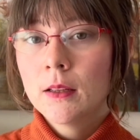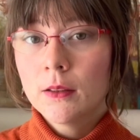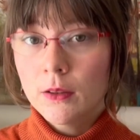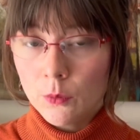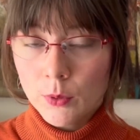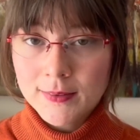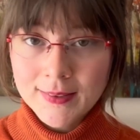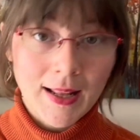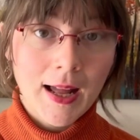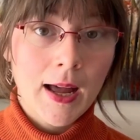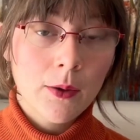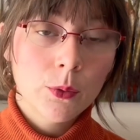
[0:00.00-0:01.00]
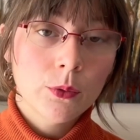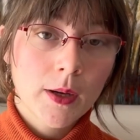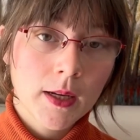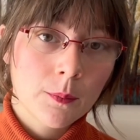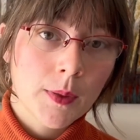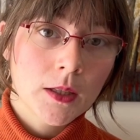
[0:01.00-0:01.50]
the ones that I would
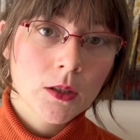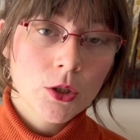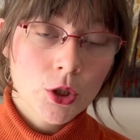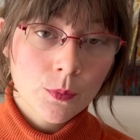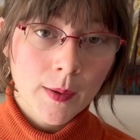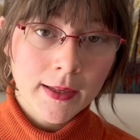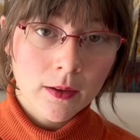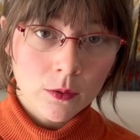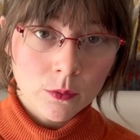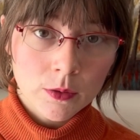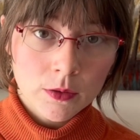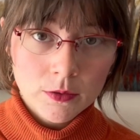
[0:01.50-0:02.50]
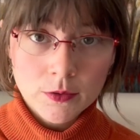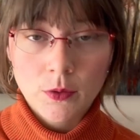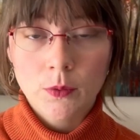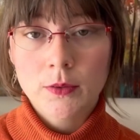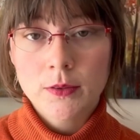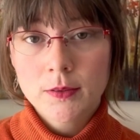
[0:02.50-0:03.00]
recommend to my own
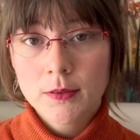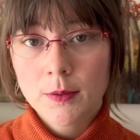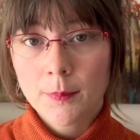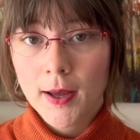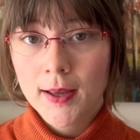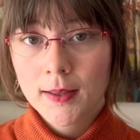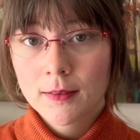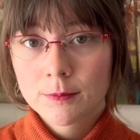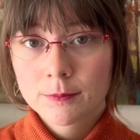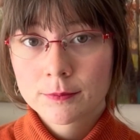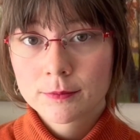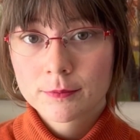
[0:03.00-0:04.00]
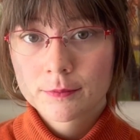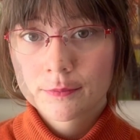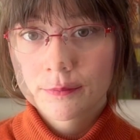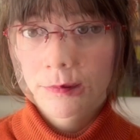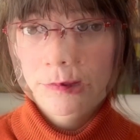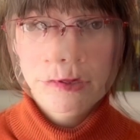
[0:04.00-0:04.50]
students to buy.
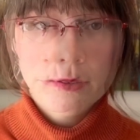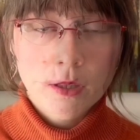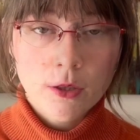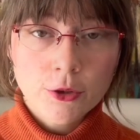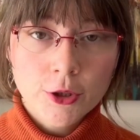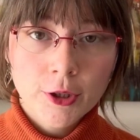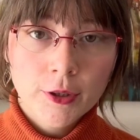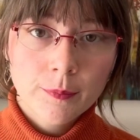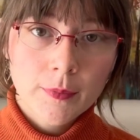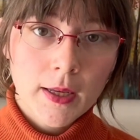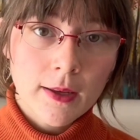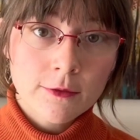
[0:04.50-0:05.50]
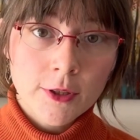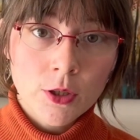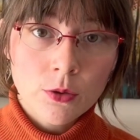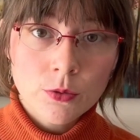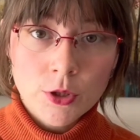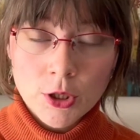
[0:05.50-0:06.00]
Full disclosure, if
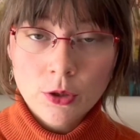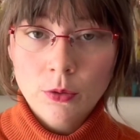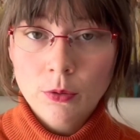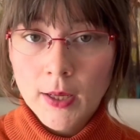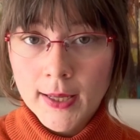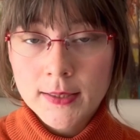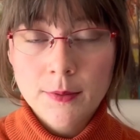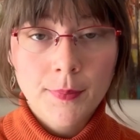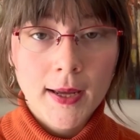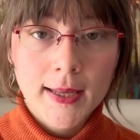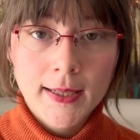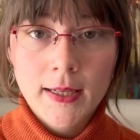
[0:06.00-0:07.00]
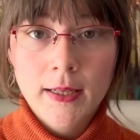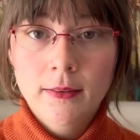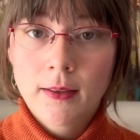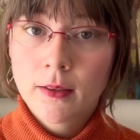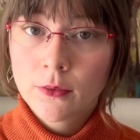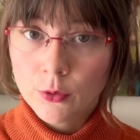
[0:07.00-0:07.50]
you do end up buying
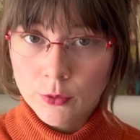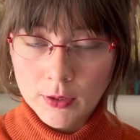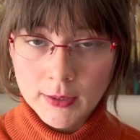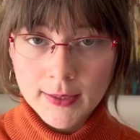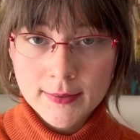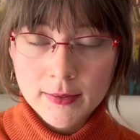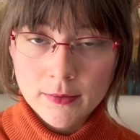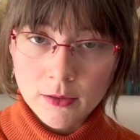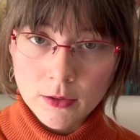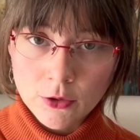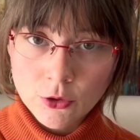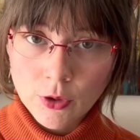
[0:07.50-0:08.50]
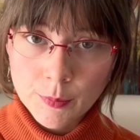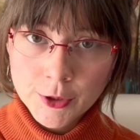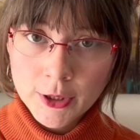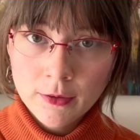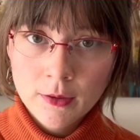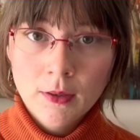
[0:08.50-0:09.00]
anything through the links in the
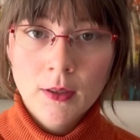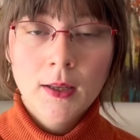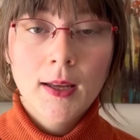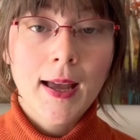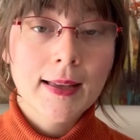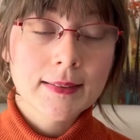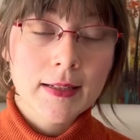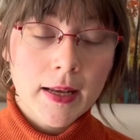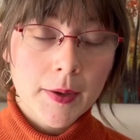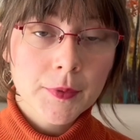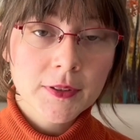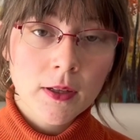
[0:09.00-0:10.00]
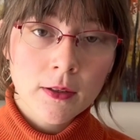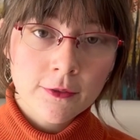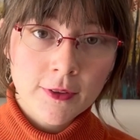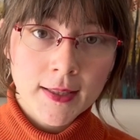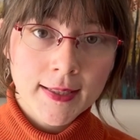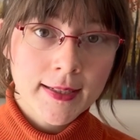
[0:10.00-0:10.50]
description, as an Amazon
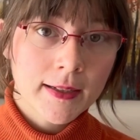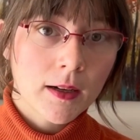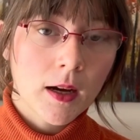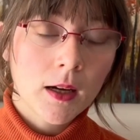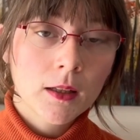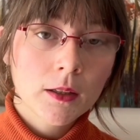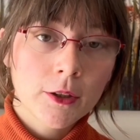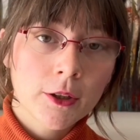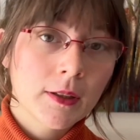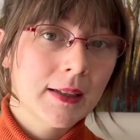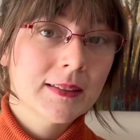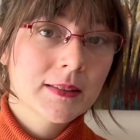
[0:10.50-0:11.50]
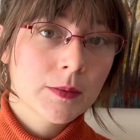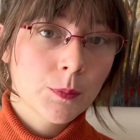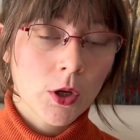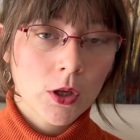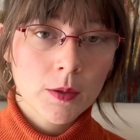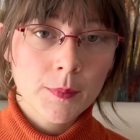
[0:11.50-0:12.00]
affiliate, I'll earn a
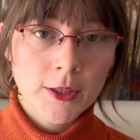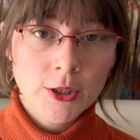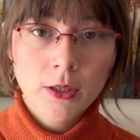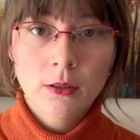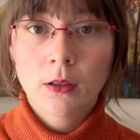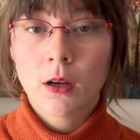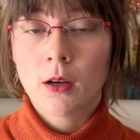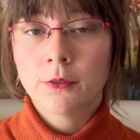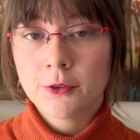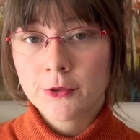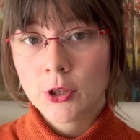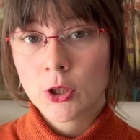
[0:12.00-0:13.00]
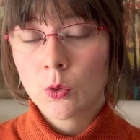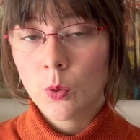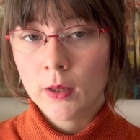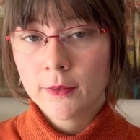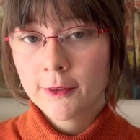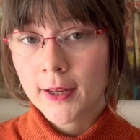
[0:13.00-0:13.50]
small commission off of your
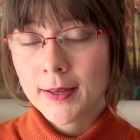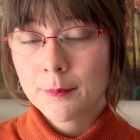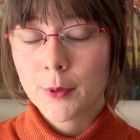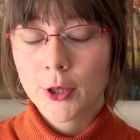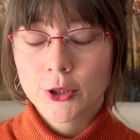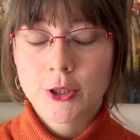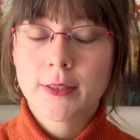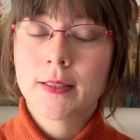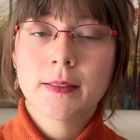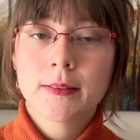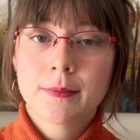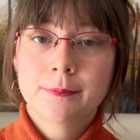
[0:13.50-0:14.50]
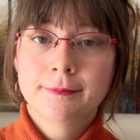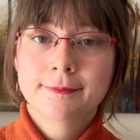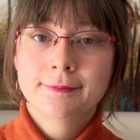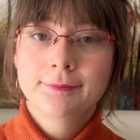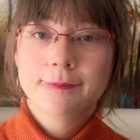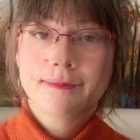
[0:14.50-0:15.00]
qualifying purchases.
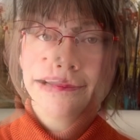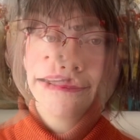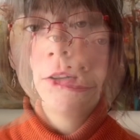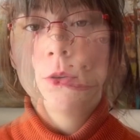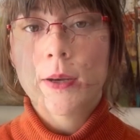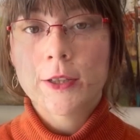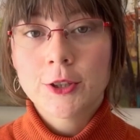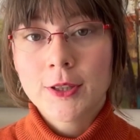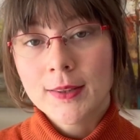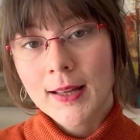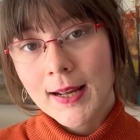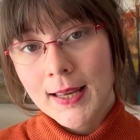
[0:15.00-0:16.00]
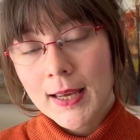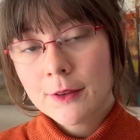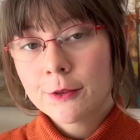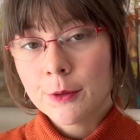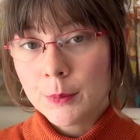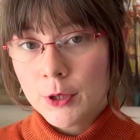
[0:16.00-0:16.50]
The final question that I get
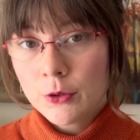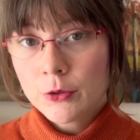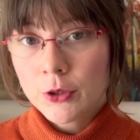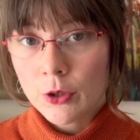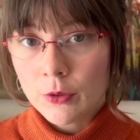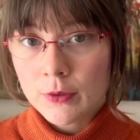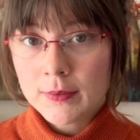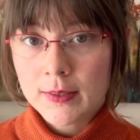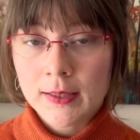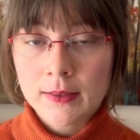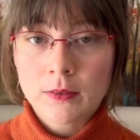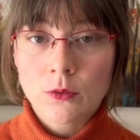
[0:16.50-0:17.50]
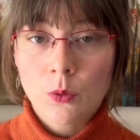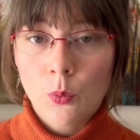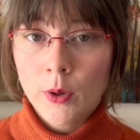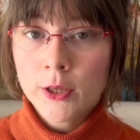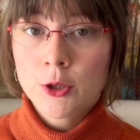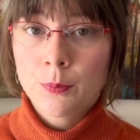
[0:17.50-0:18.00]
from new students is,
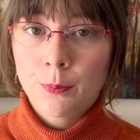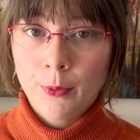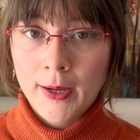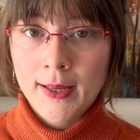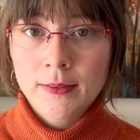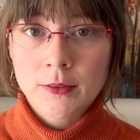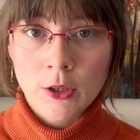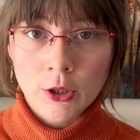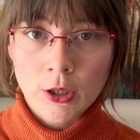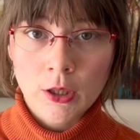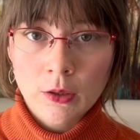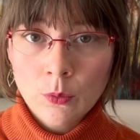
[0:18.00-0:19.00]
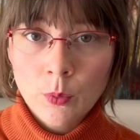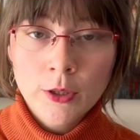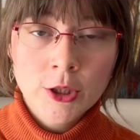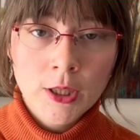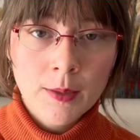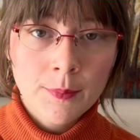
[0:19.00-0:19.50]
which brands are good? What
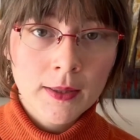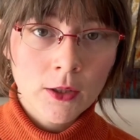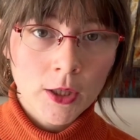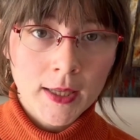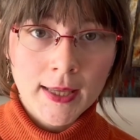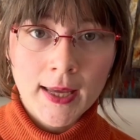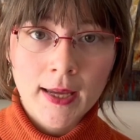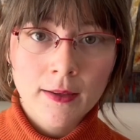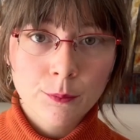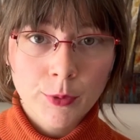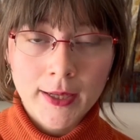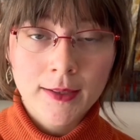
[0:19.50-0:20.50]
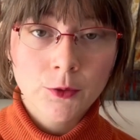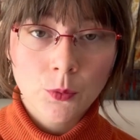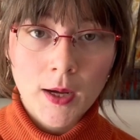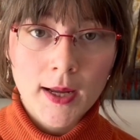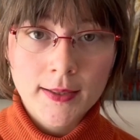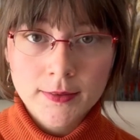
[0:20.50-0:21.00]
should I be looking at
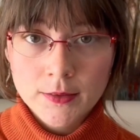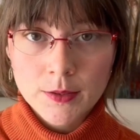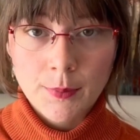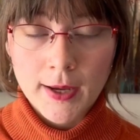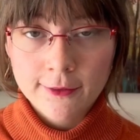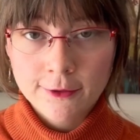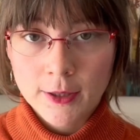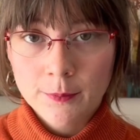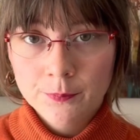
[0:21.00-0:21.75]
brand-wise to buy from?